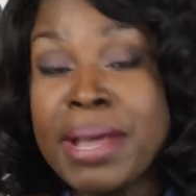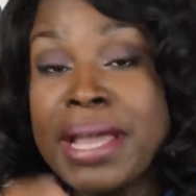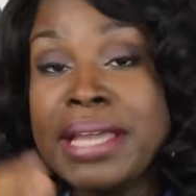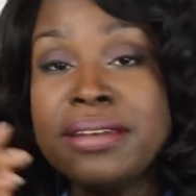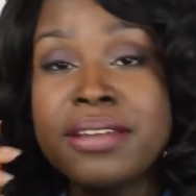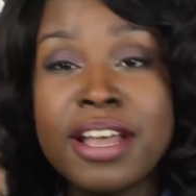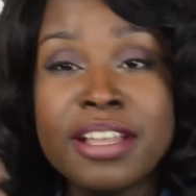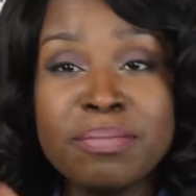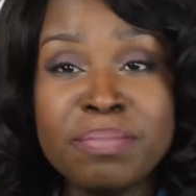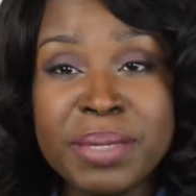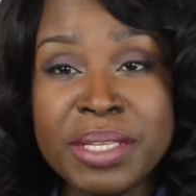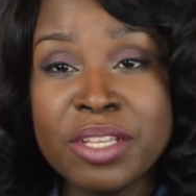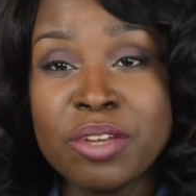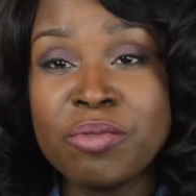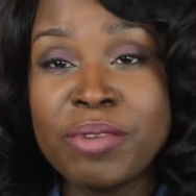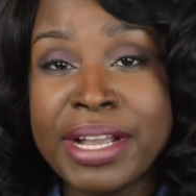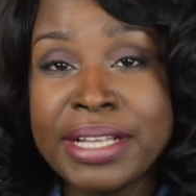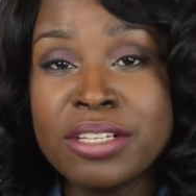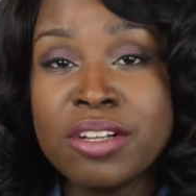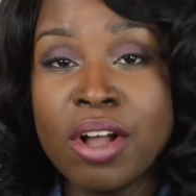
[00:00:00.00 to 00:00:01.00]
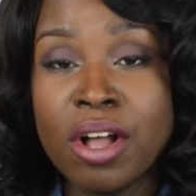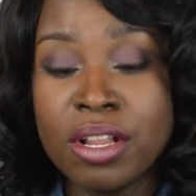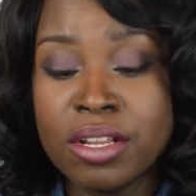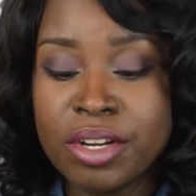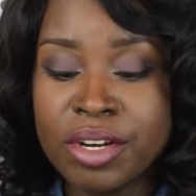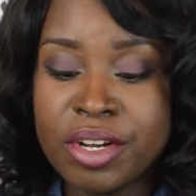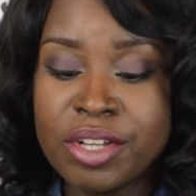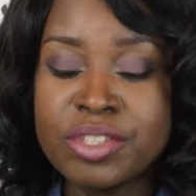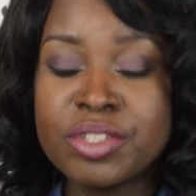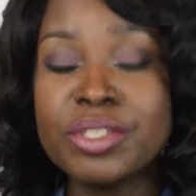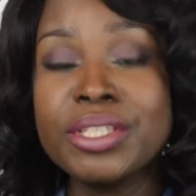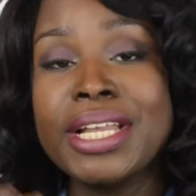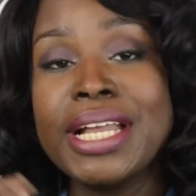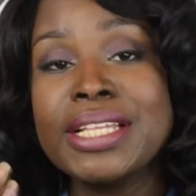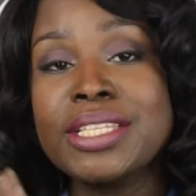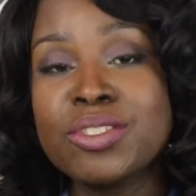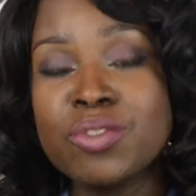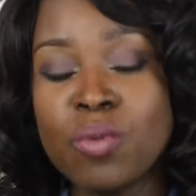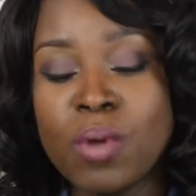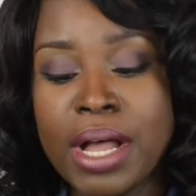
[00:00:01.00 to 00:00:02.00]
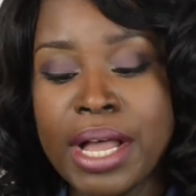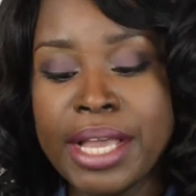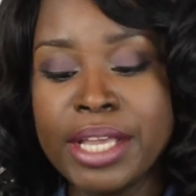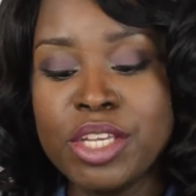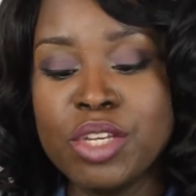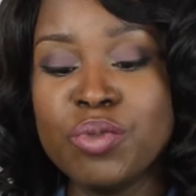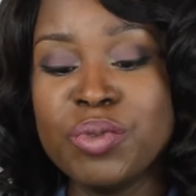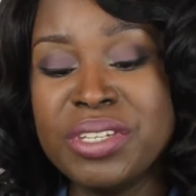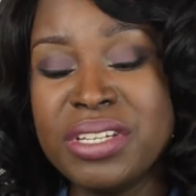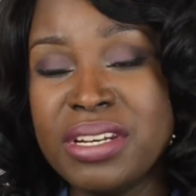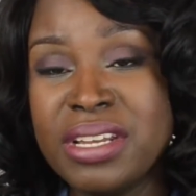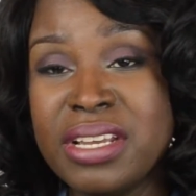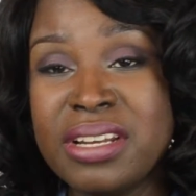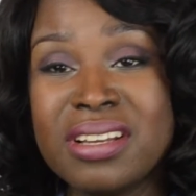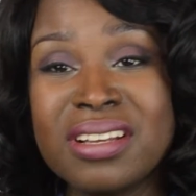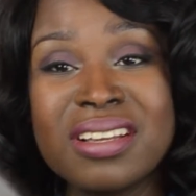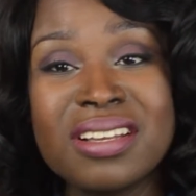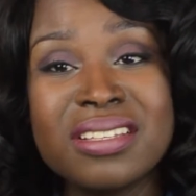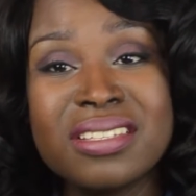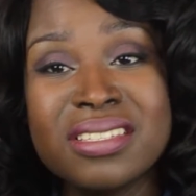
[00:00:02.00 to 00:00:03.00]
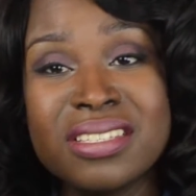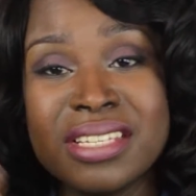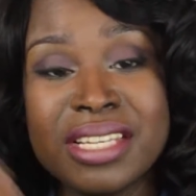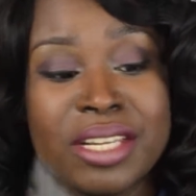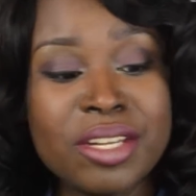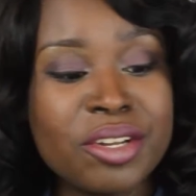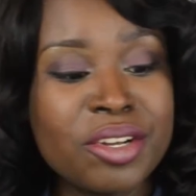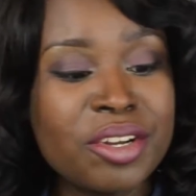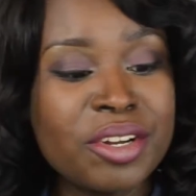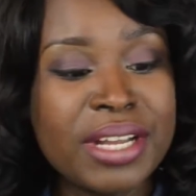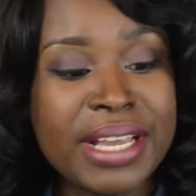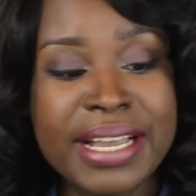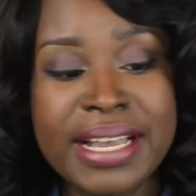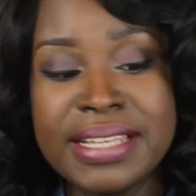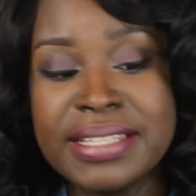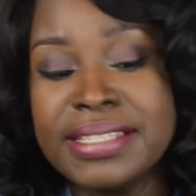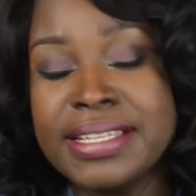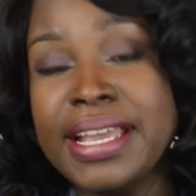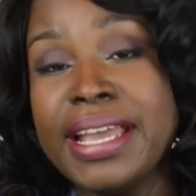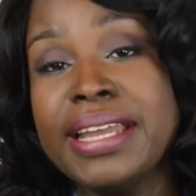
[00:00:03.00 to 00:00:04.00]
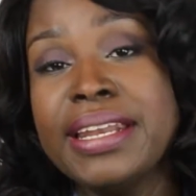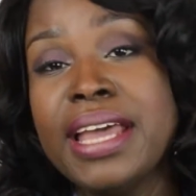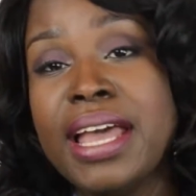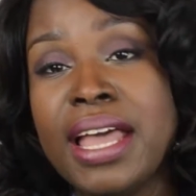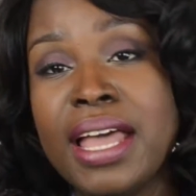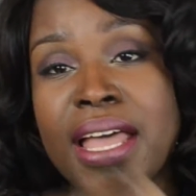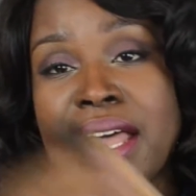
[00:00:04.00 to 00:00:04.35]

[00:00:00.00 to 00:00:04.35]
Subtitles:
might not be the right color, so that's why you would need a concealer, like I said,